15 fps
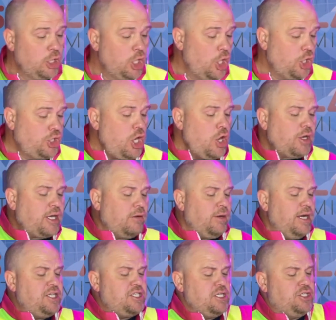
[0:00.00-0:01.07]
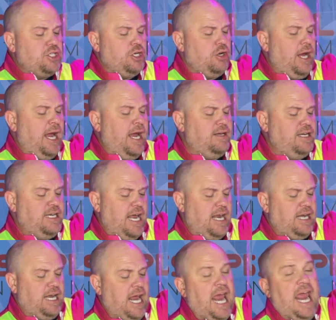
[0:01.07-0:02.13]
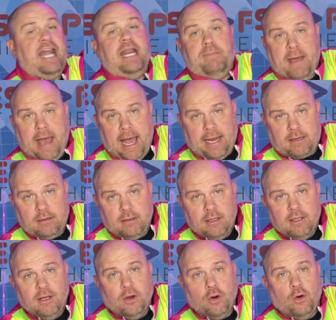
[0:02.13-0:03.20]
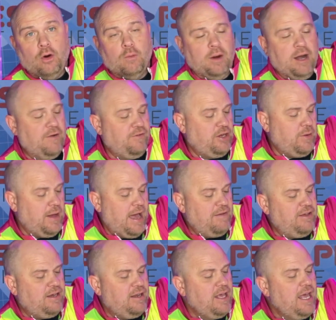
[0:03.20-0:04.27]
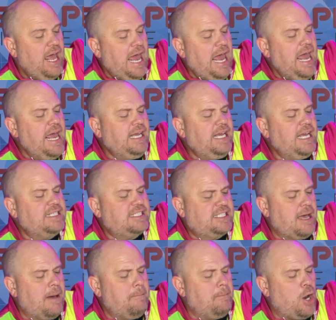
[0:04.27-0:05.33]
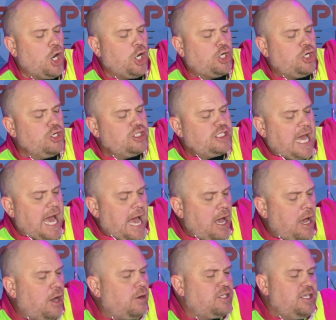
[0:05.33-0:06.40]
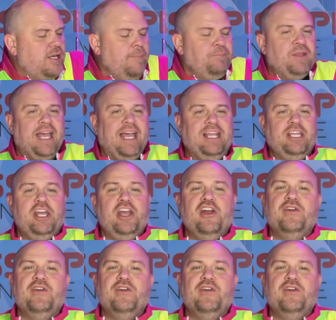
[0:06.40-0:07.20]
you can reach into your handy dandy handy pack or wherever you have it and get some markers out. You